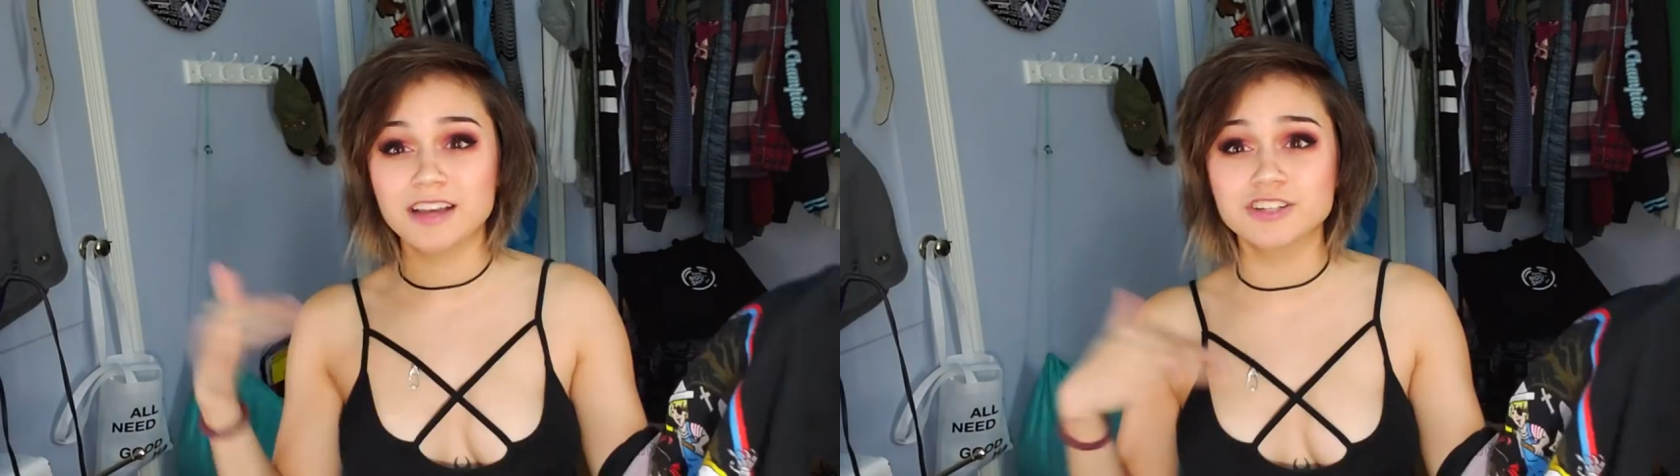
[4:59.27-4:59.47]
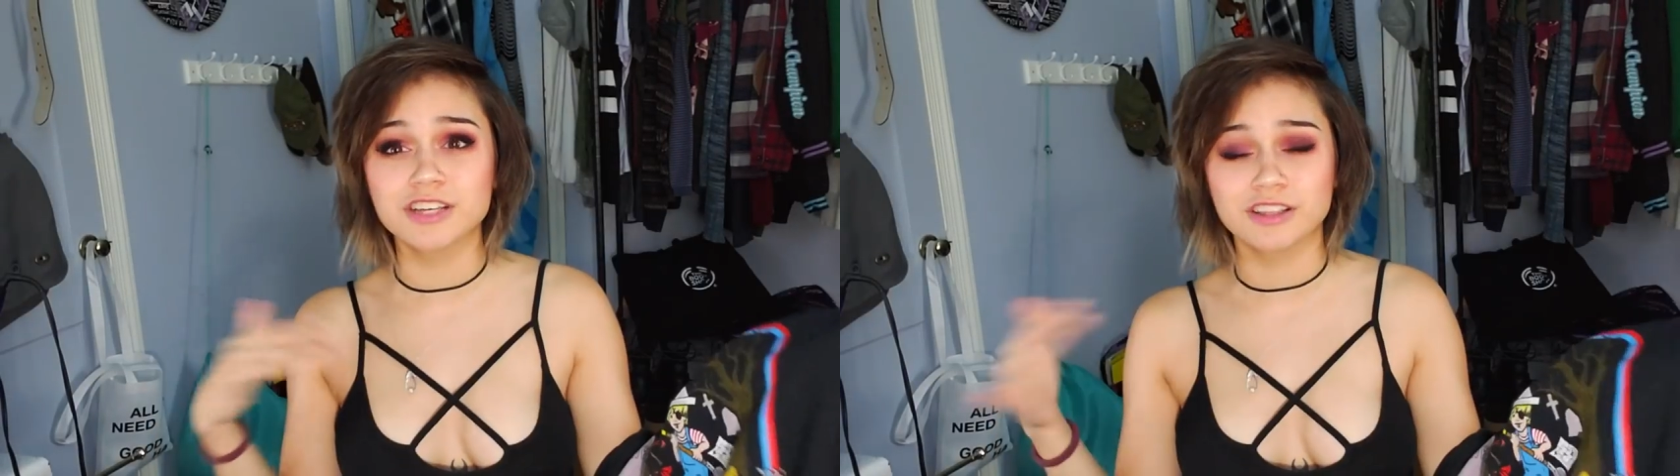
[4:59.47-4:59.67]
I
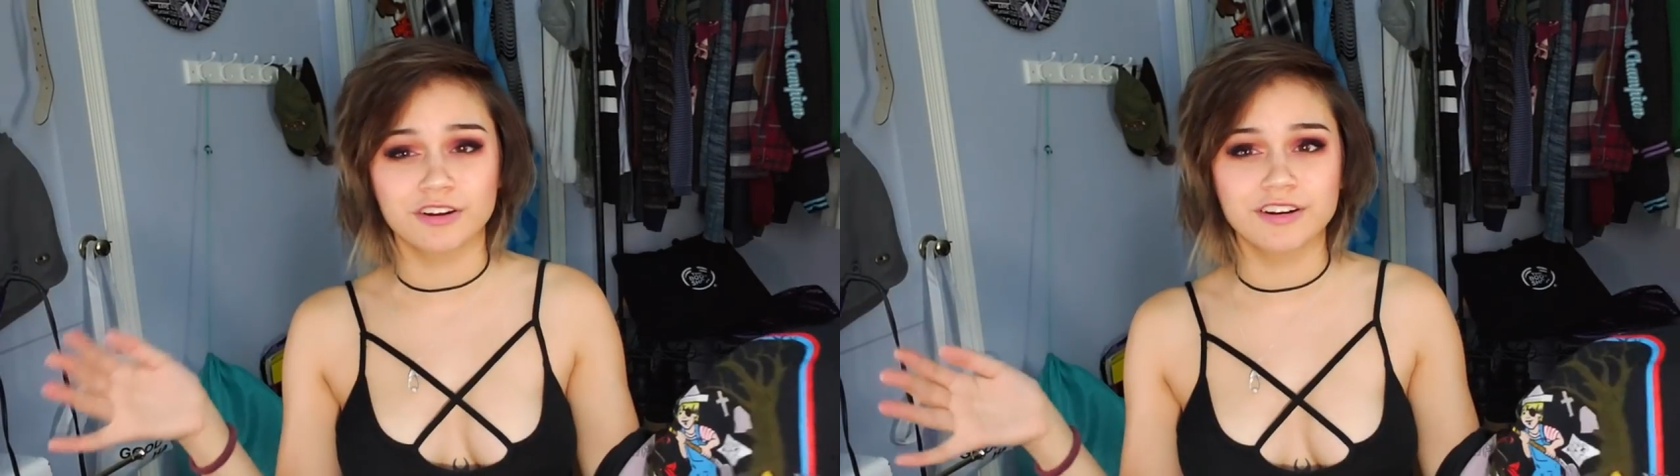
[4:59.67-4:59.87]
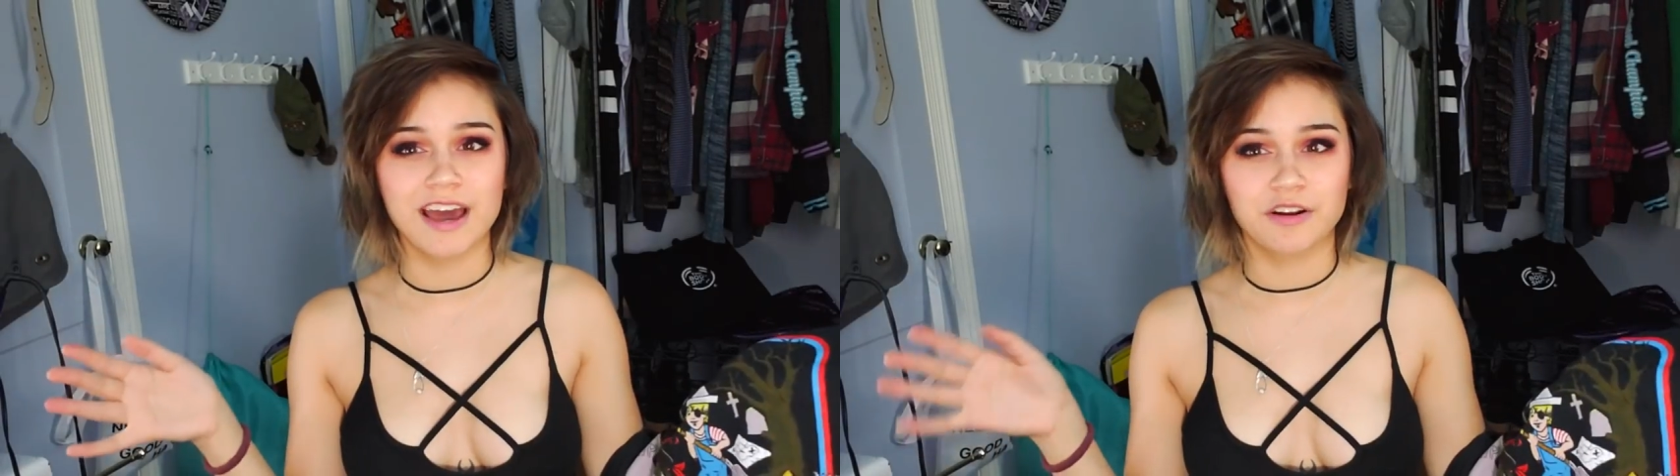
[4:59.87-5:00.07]
actually
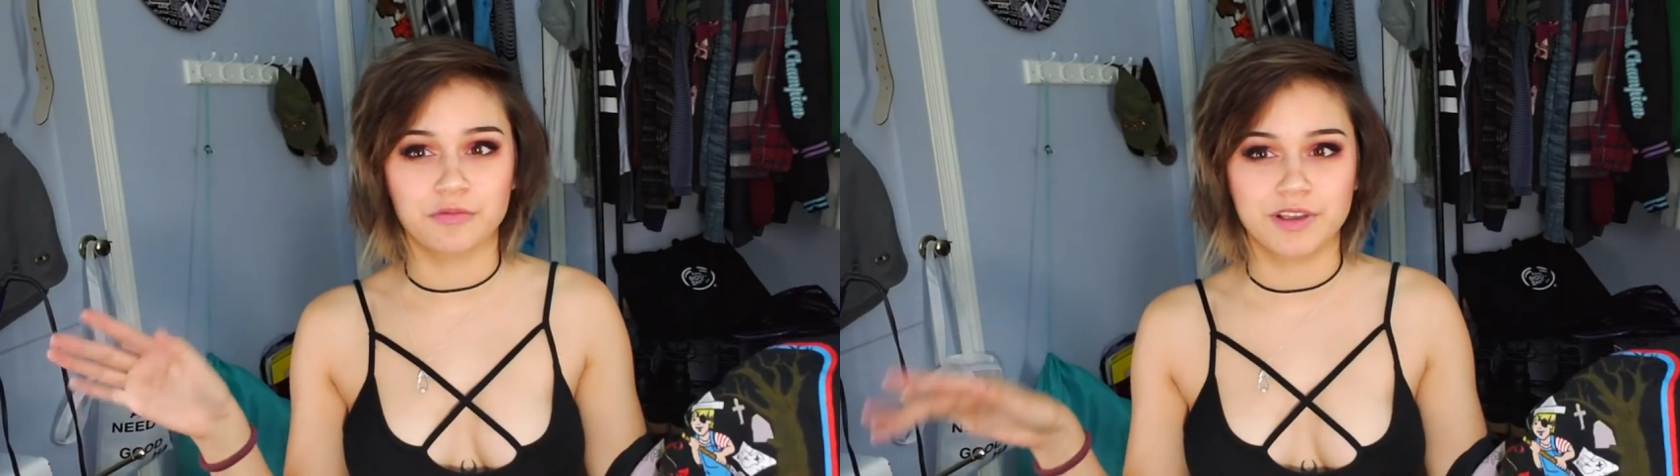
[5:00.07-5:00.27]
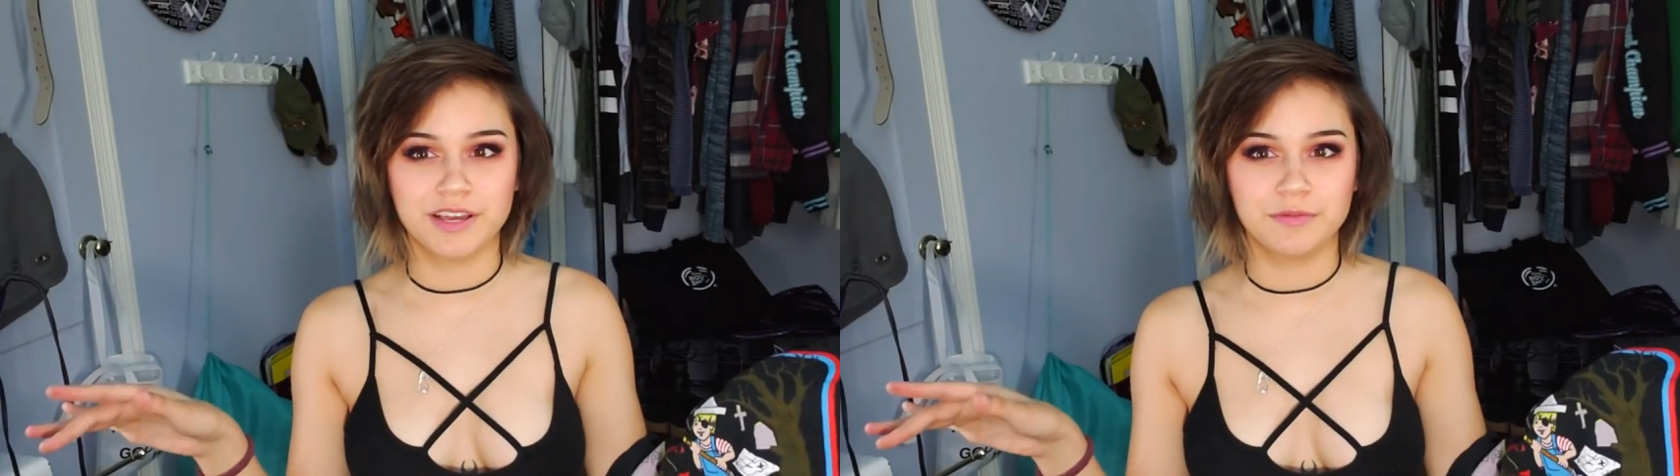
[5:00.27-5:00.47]
learned how to
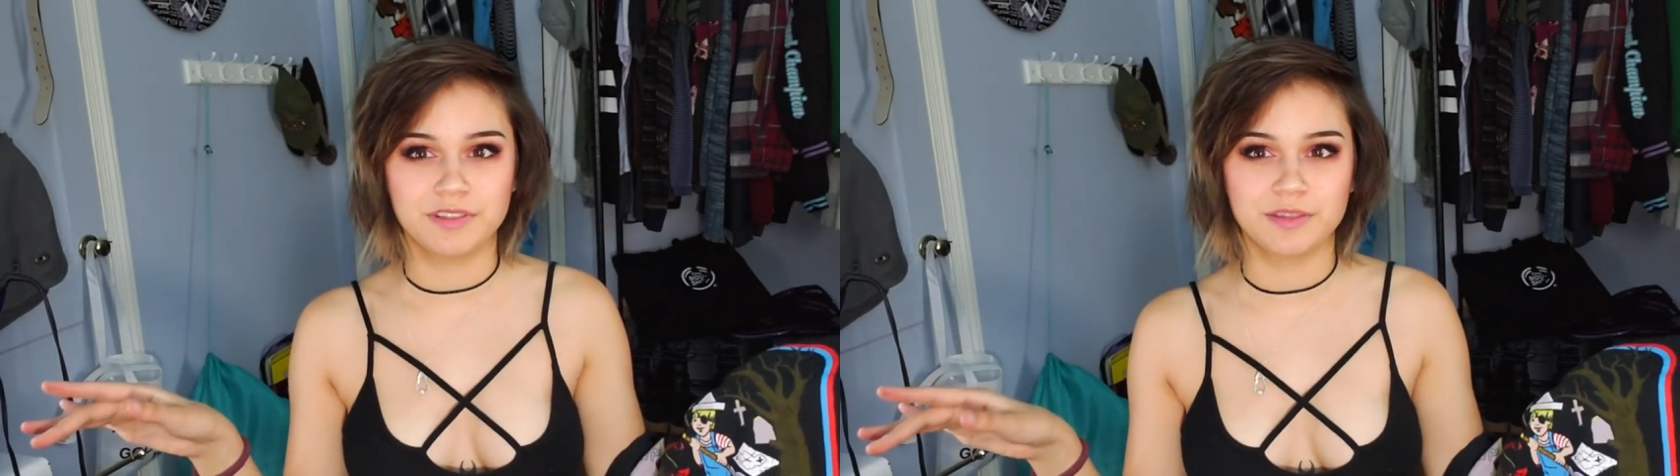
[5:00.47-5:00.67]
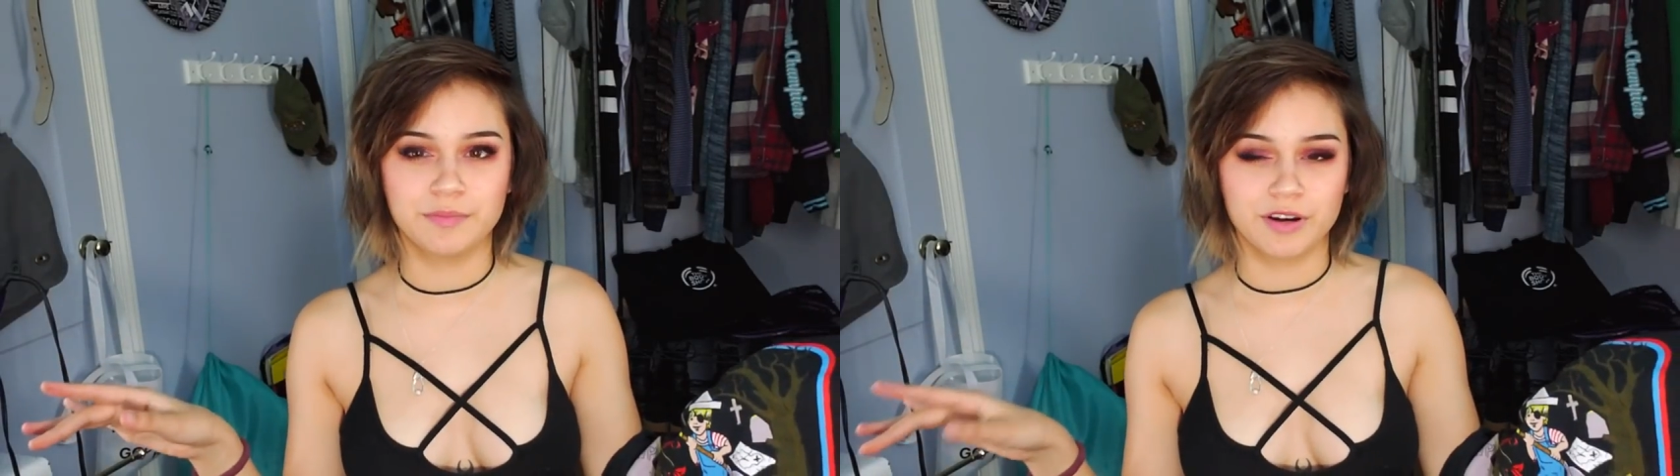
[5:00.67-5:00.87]
read
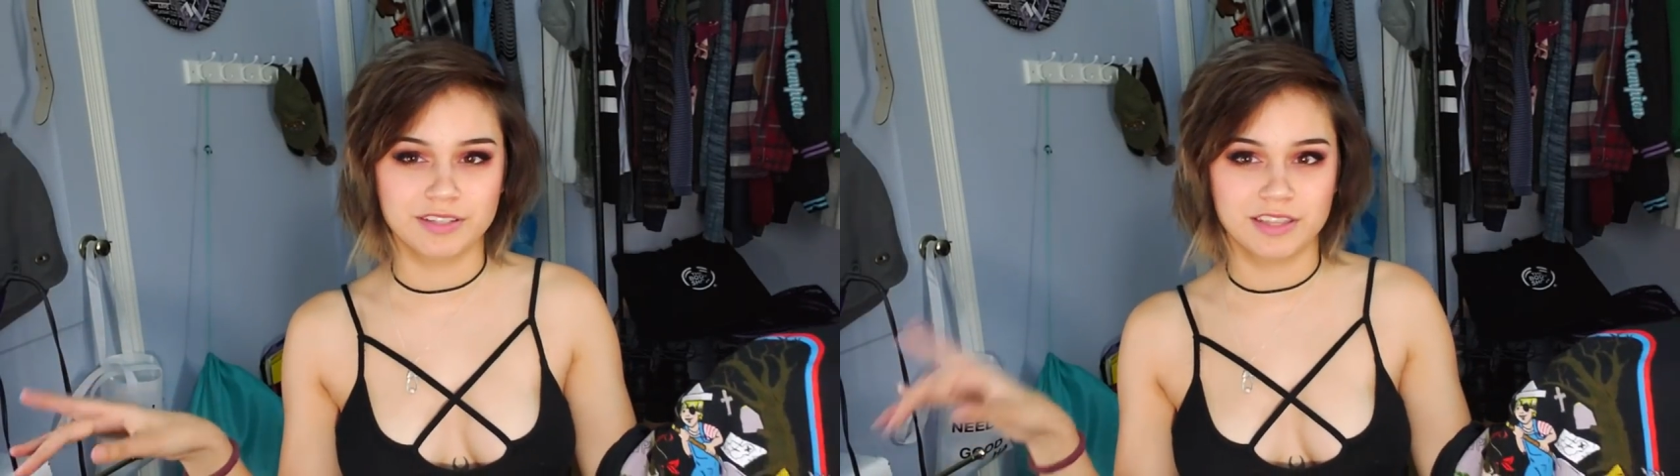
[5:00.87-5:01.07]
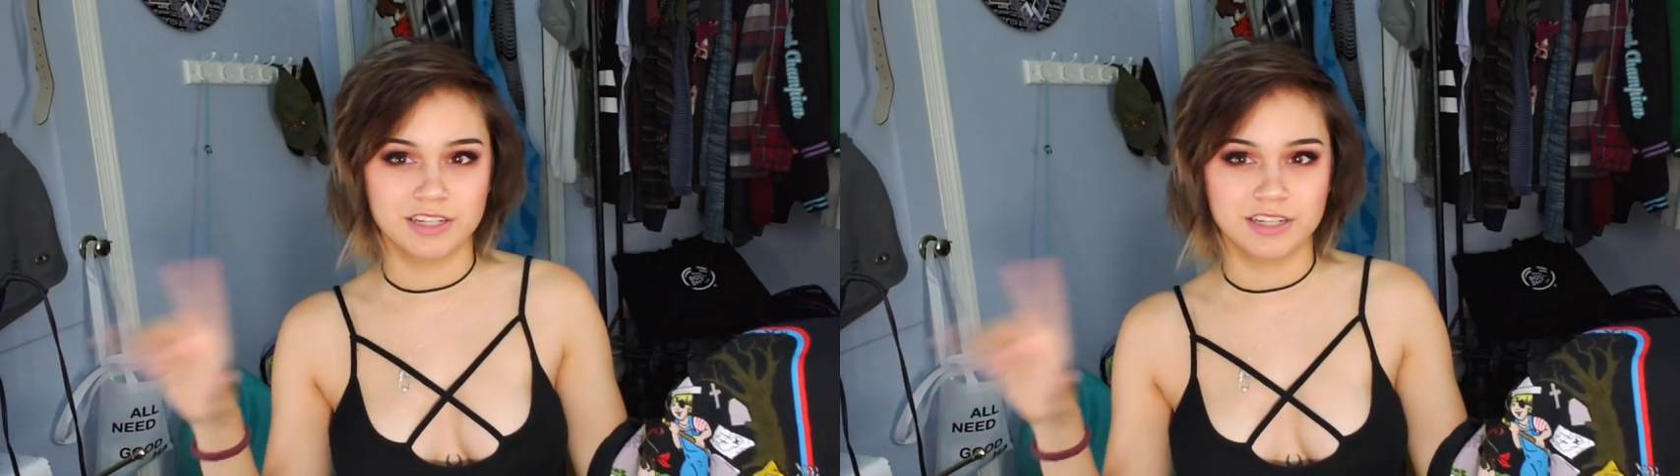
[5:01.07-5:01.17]
with the books,